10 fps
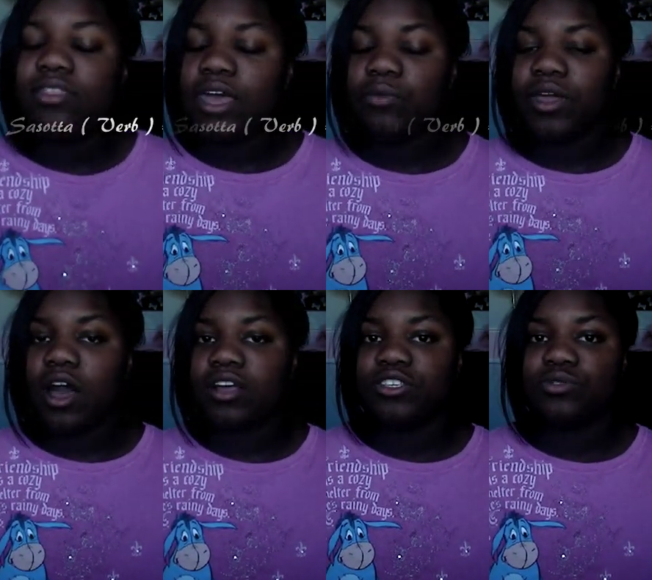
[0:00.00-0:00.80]
Then we
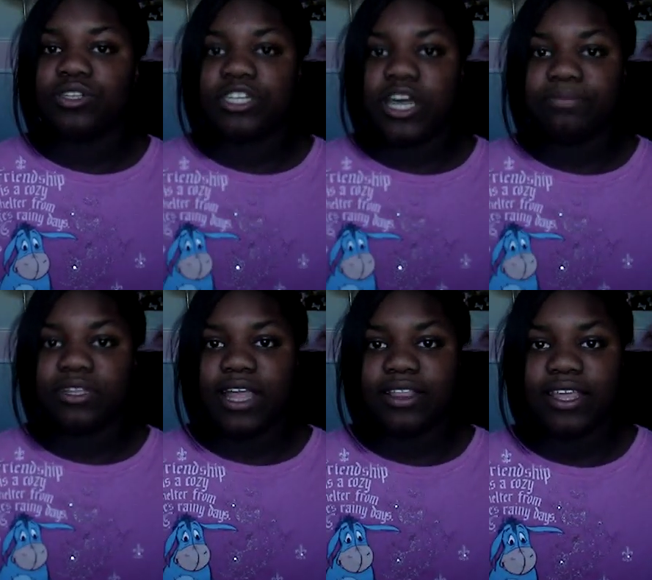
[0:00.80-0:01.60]
can also switch it up
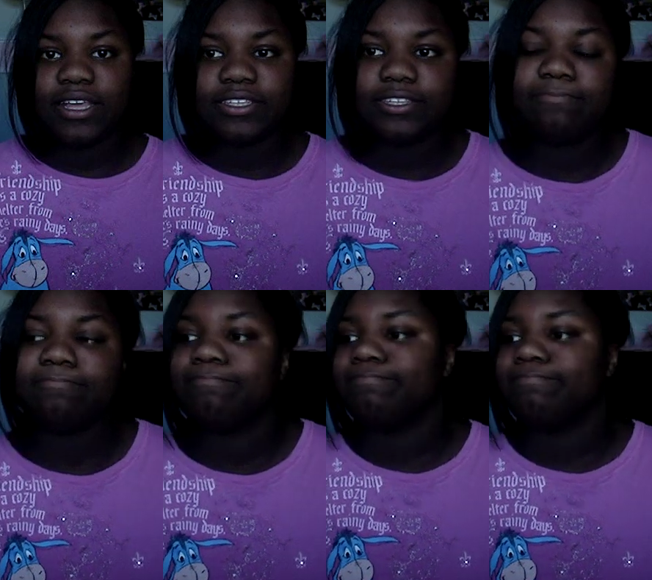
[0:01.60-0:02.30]
to like this.